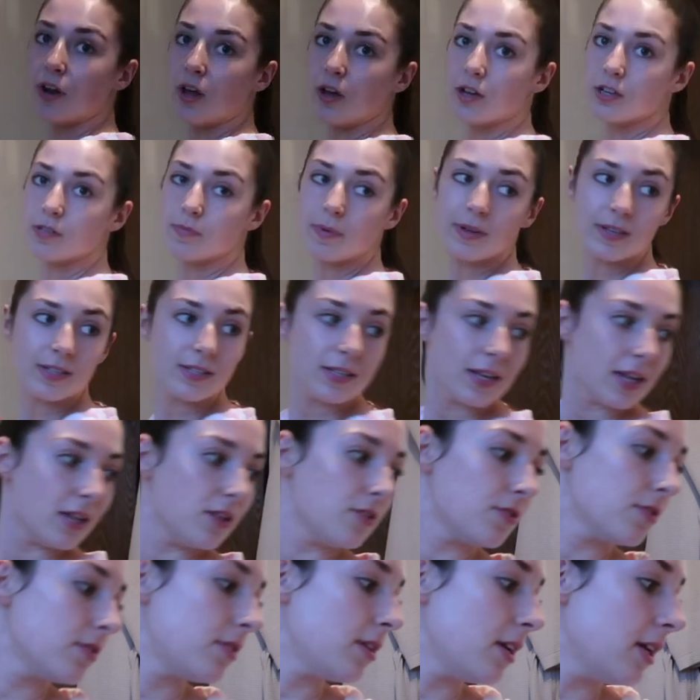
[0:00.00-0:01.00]
night because my
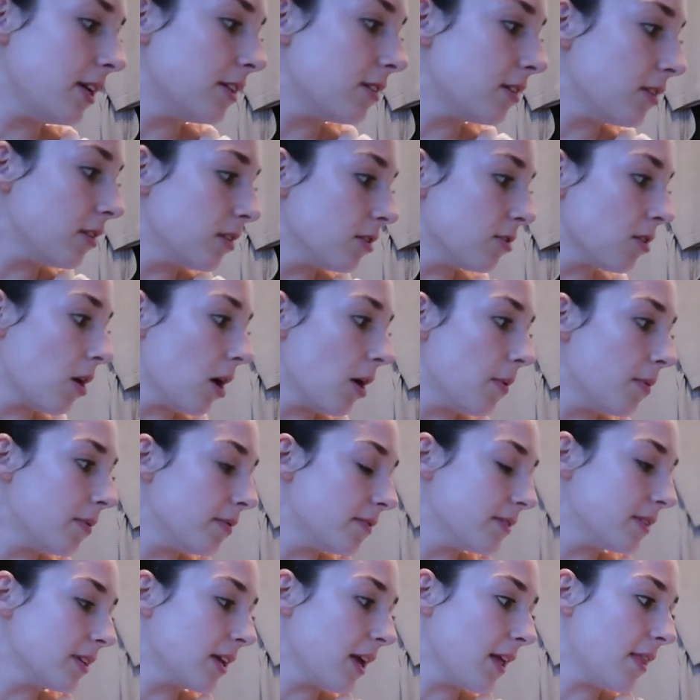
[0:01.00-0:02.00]
skin just isn't the type
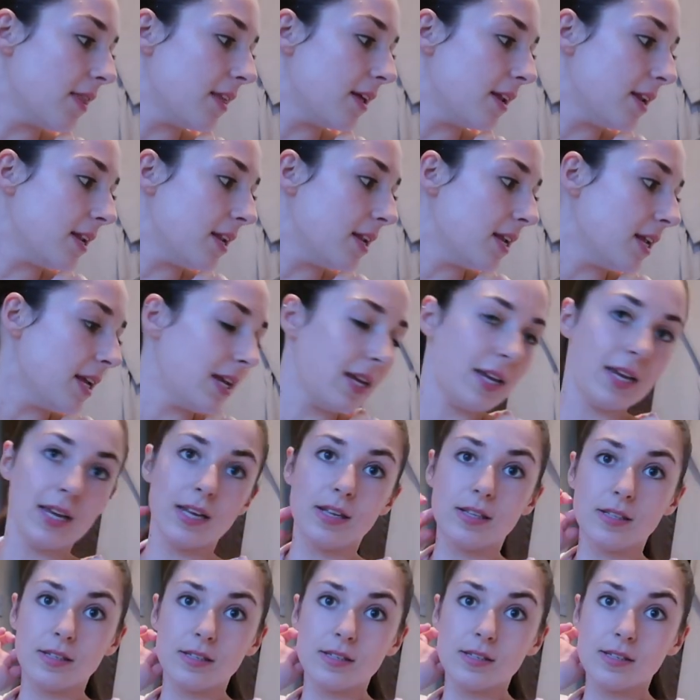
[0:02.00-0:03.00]
of skin that
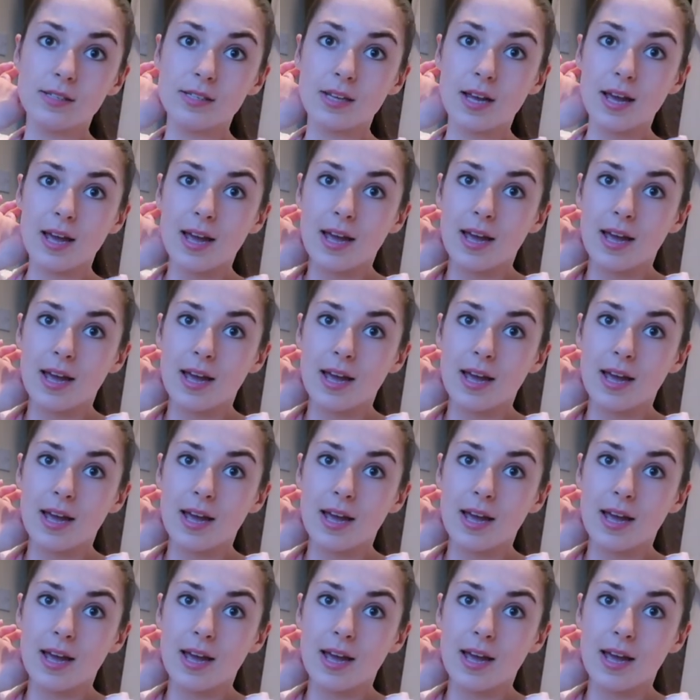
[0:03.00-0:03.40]
needs